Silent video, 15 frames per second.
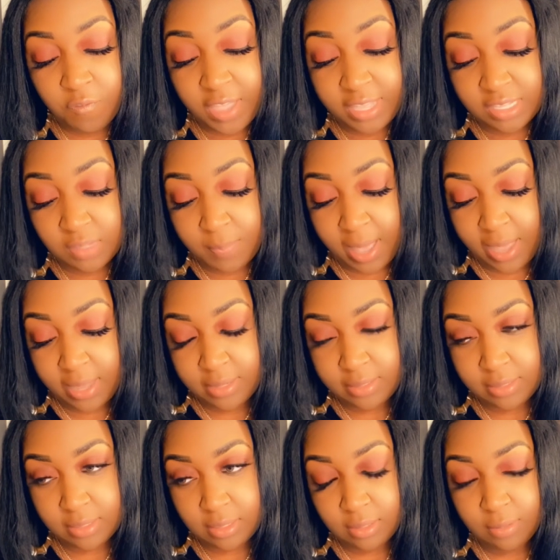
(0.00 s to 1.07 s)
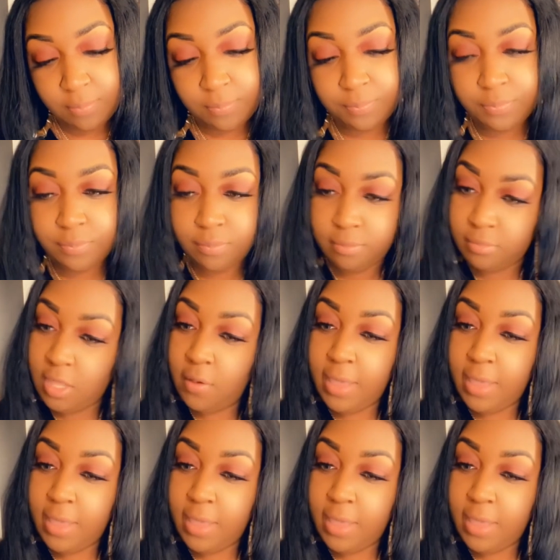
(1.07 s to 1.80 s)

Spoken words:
mask. Okay,